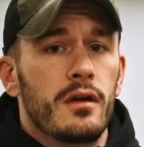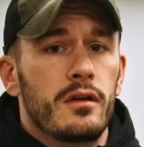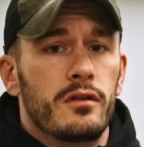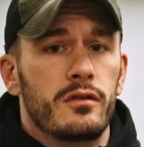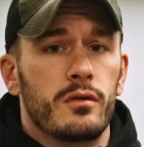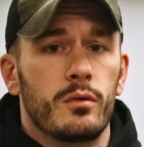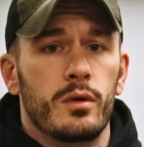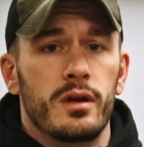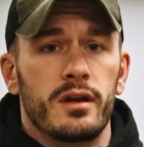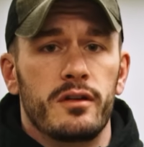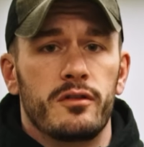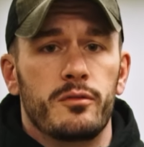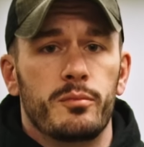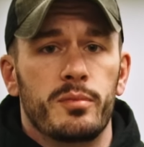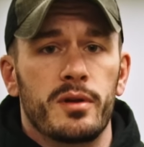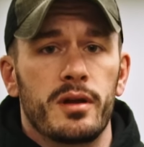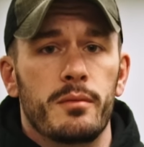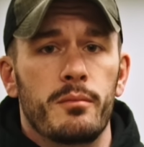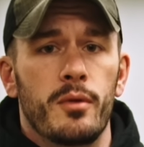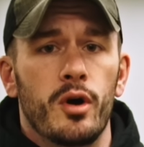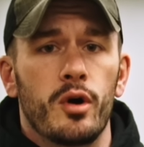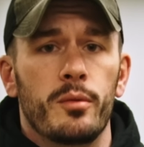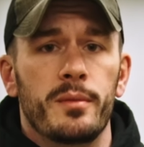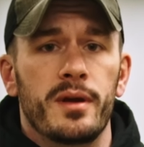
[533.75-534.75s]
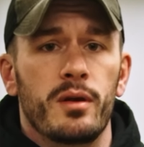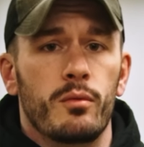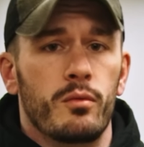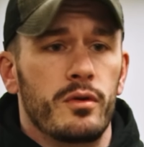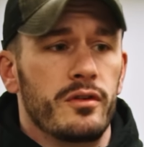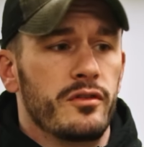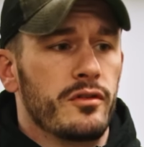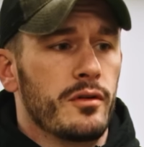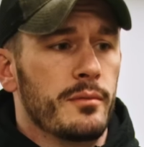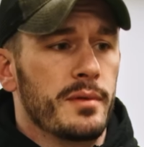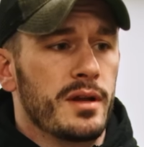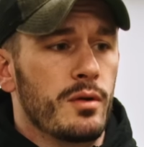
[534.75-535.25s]
So in a split moment
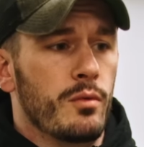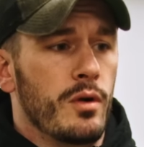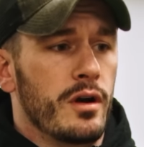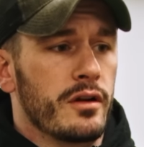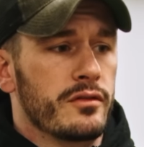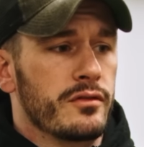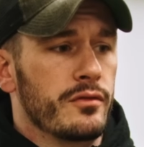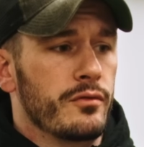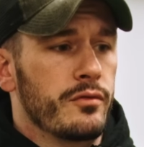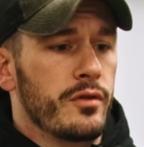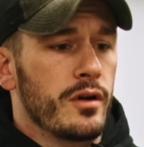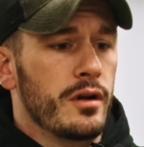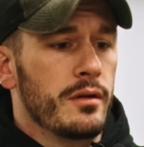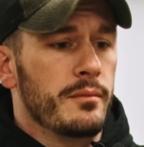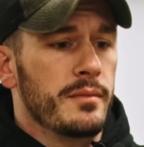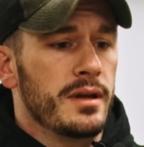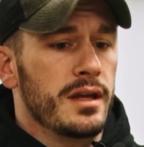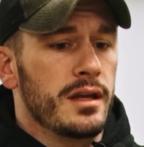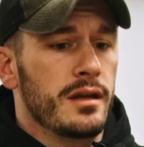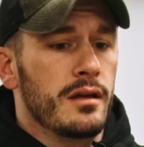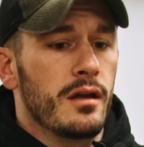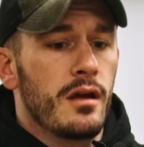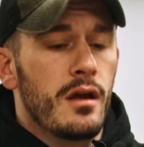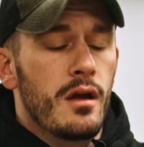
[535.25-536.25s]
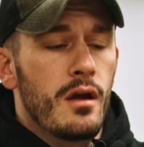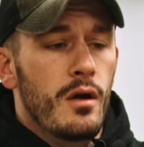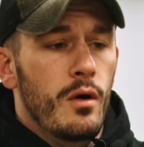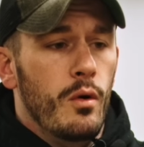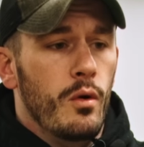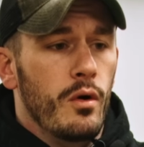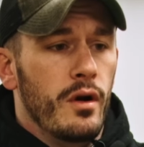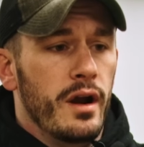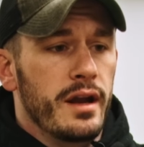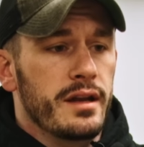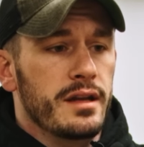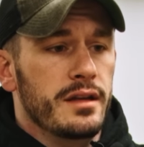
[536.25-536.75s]
when somebody walks in front of me
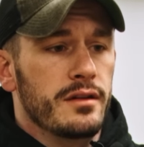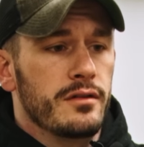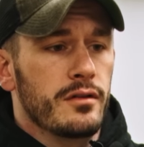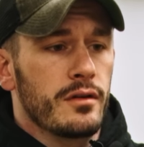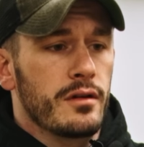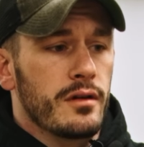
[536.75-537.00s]
or I need to